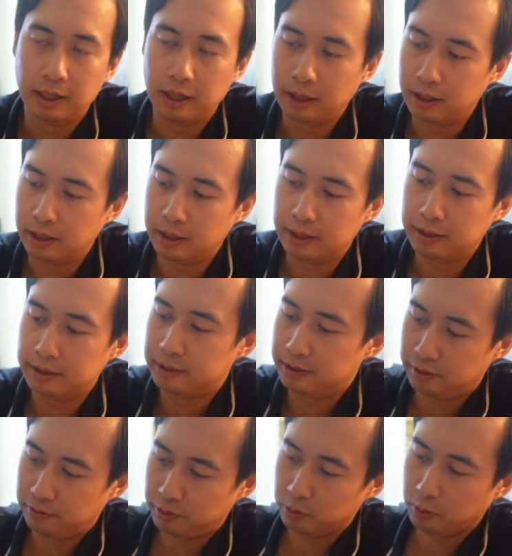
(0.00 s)

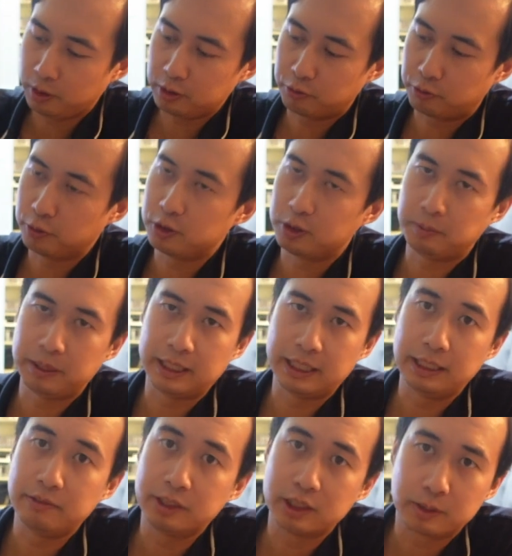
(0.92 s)
food to
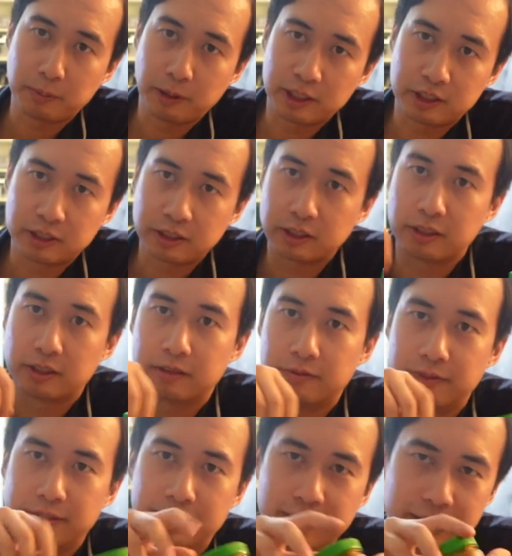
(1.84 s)
be even spicier,
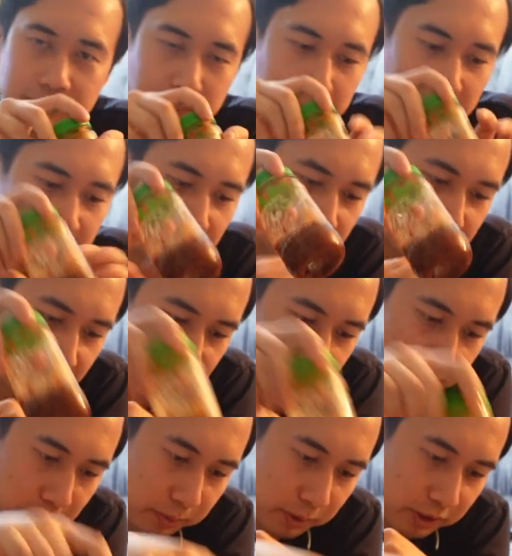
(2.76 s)
you can put this in
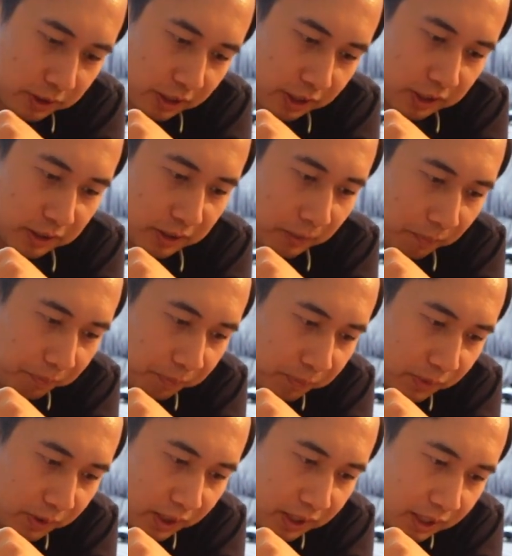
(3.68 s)
your dipping sauce.
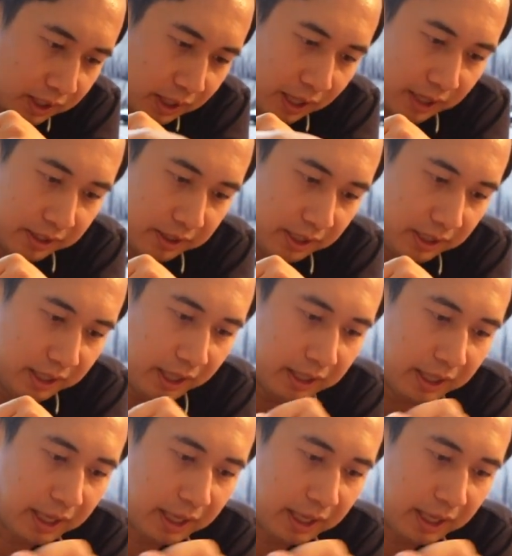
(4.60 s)
And then I